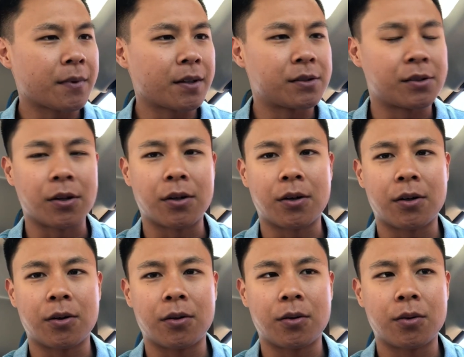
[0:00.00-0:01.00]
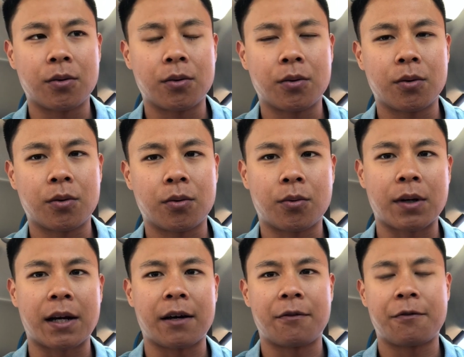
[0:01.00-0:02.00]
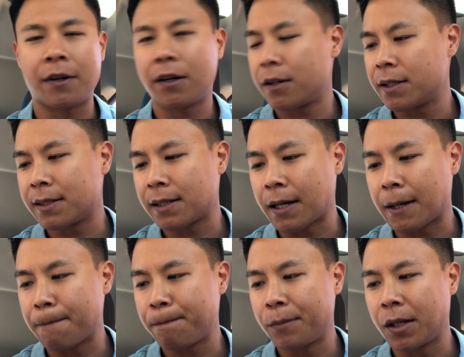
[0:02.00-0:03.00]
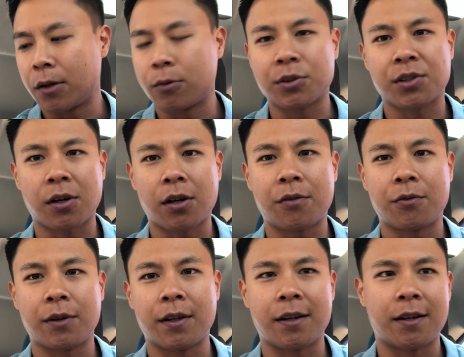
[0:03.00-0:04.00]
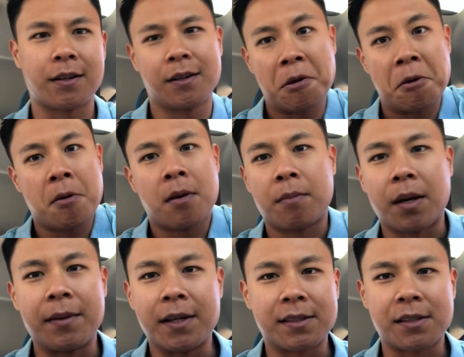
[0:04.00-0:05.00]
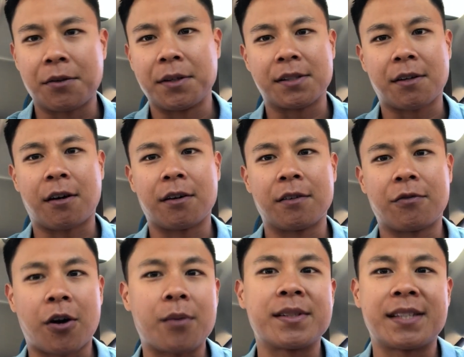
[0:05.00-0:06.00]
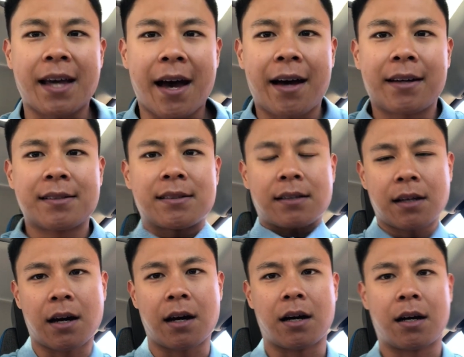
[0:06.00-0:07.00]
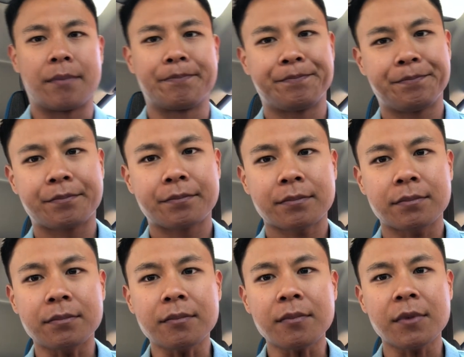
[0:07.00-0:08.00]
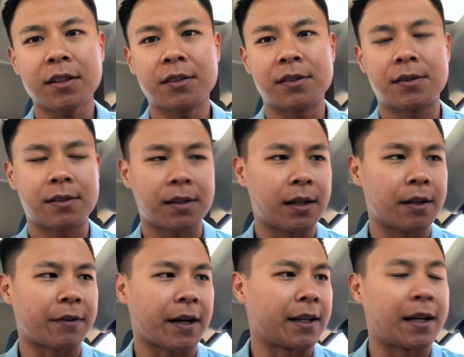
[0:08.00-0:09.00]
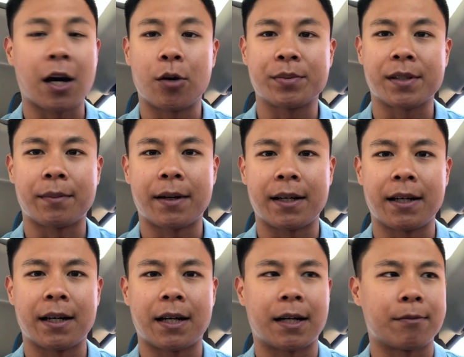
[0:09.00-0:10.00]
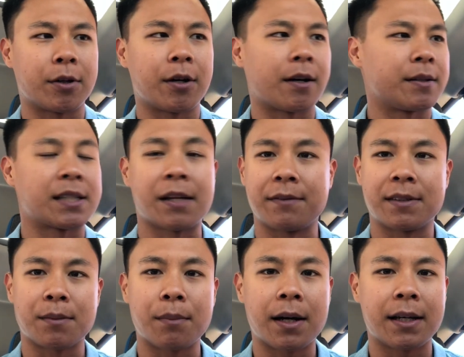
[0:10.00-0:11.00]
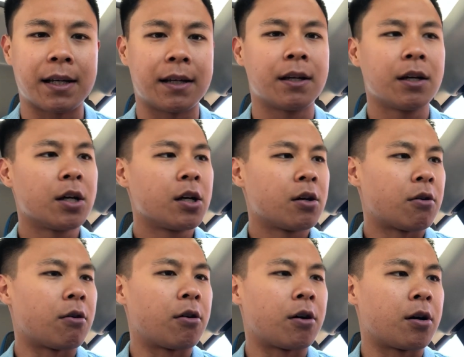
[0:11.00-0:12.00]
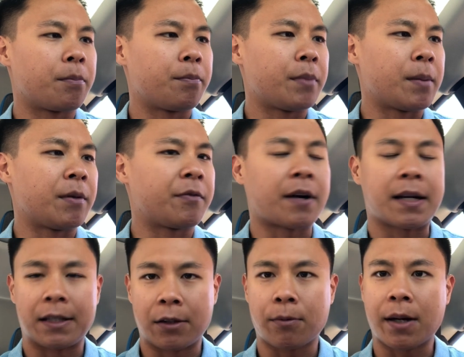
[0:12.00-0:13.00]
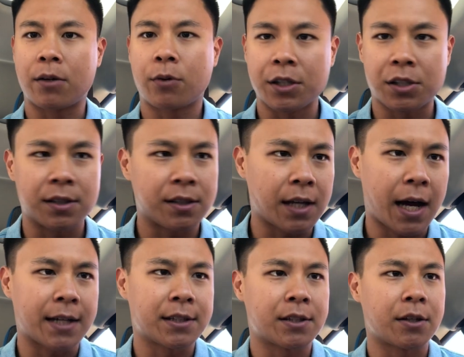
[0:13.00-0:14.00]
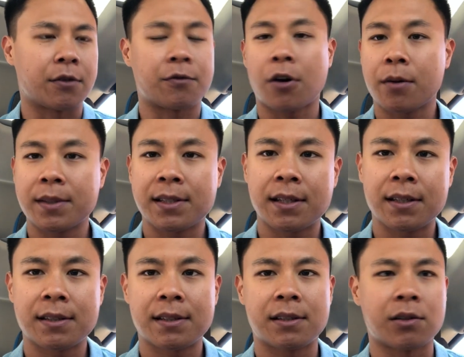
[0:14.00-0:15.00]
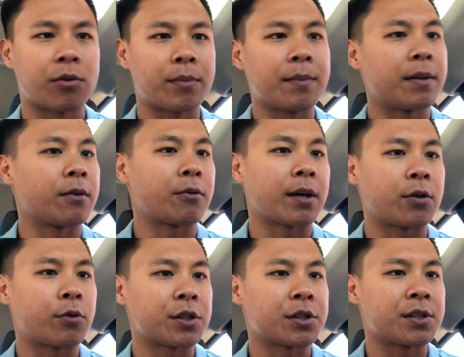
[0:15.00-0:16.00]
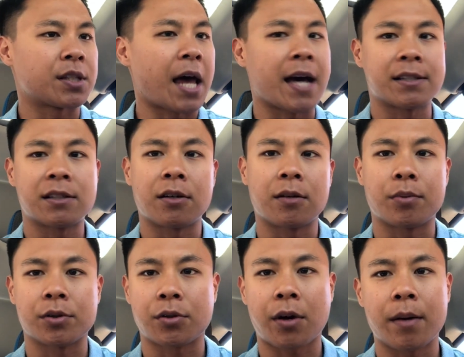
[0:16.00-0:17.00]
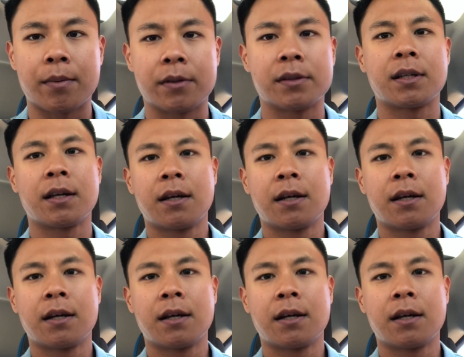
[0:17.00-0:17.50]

So what I figure is, we'll start off with maybe a series called Pharmacy Hacks, to see if I can help somebody regarding saving some money, or maybe finding the right questions to ask their pharmacist, or maybe the right questions to ask their prescribers.